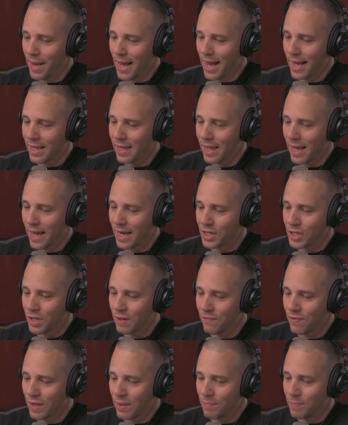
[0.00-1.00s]
Backlash
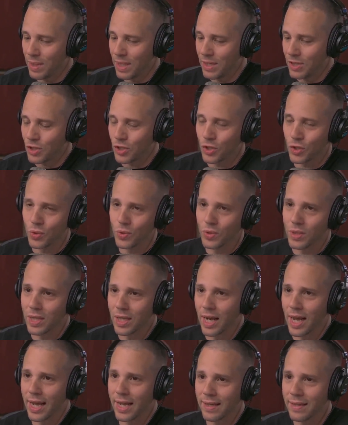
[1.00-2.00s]
if he beats Drew
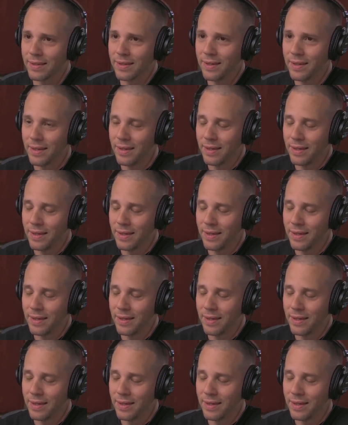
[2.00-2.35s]
tonight.